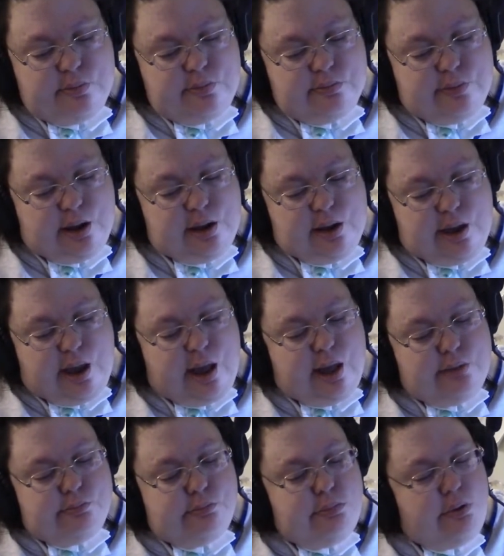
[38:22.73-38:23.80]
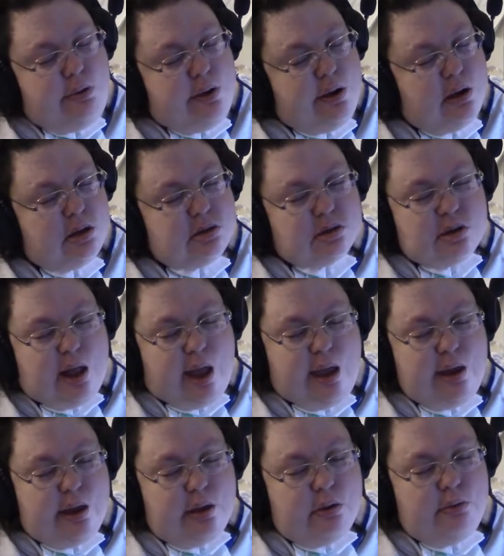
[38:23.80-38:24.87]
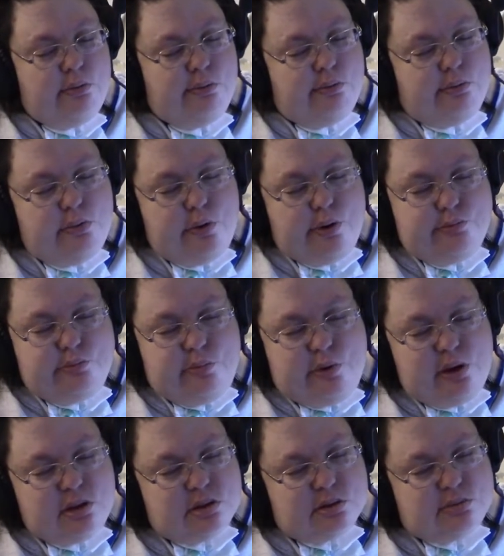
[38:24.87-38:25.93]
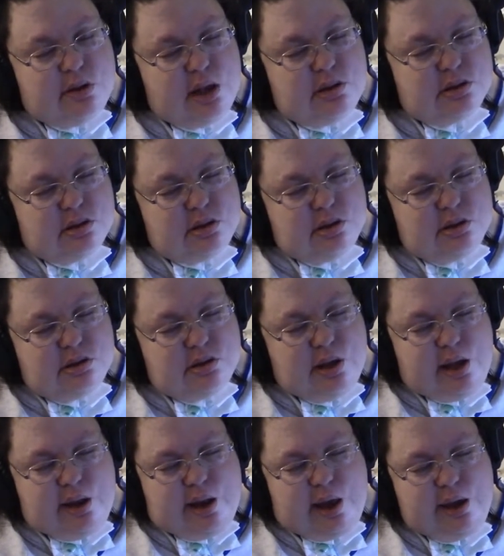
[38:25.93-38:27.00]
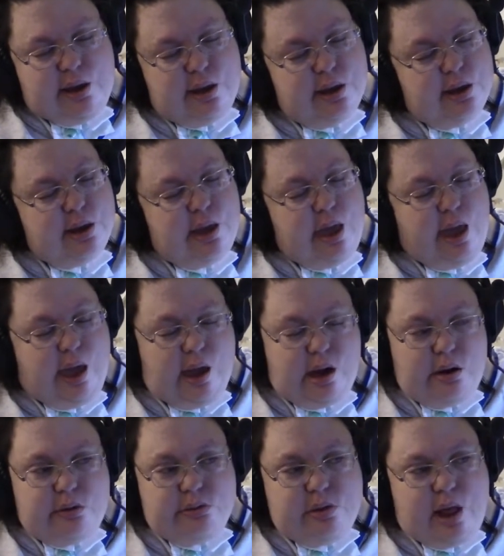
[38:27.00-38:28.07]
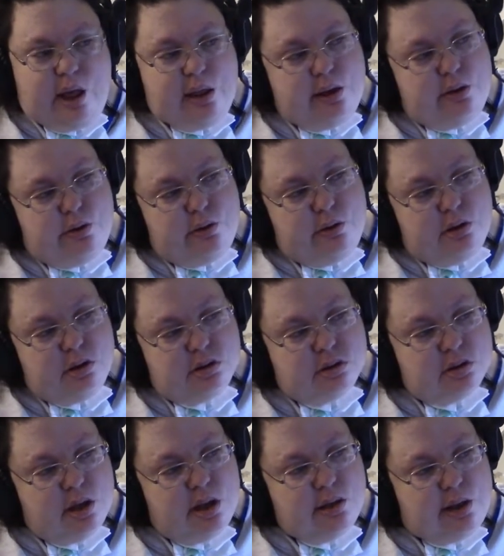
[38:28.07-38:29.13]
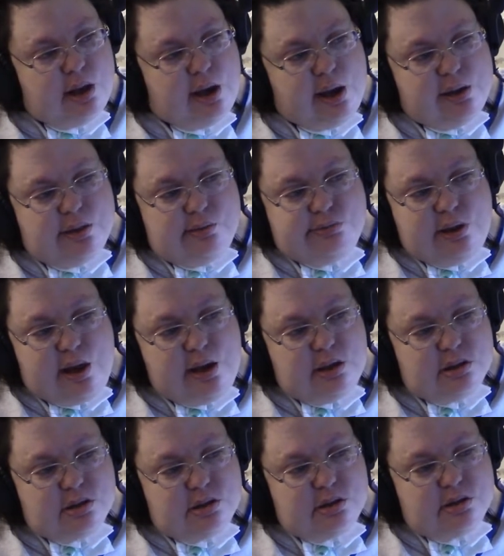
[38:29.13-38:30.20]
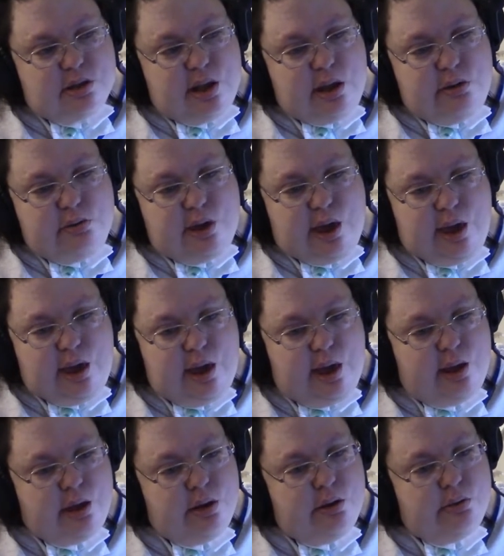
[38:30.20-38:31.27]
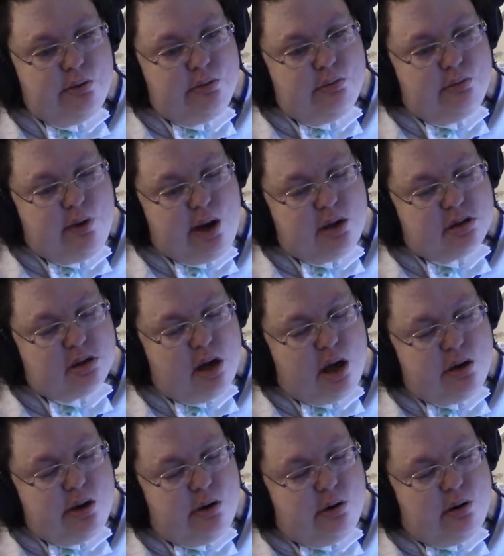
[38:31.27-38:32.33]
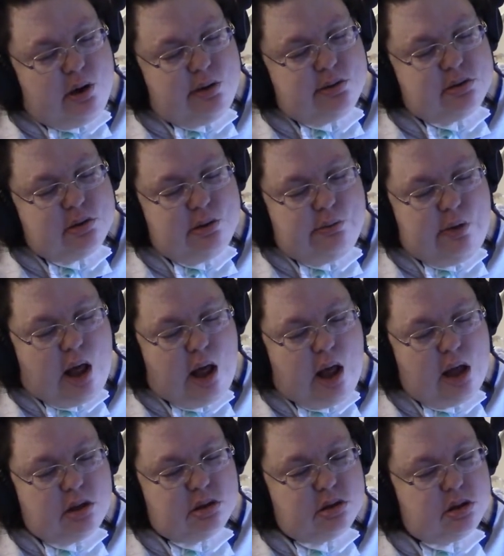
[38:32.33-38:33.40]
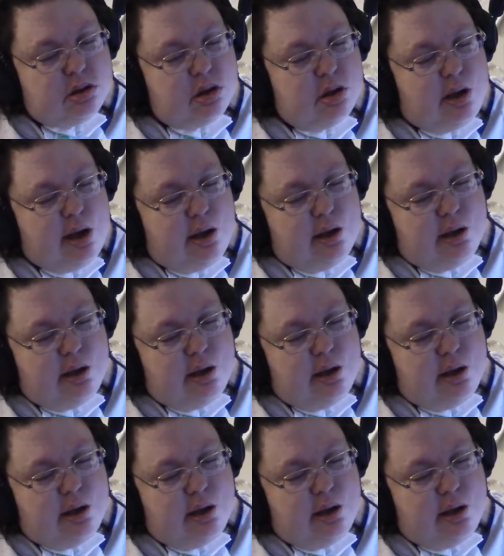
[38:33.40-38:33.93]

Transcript: But yeah, boils like warm, moist places. They like hair follicles. They like the places that you can't reach on your own to wash, like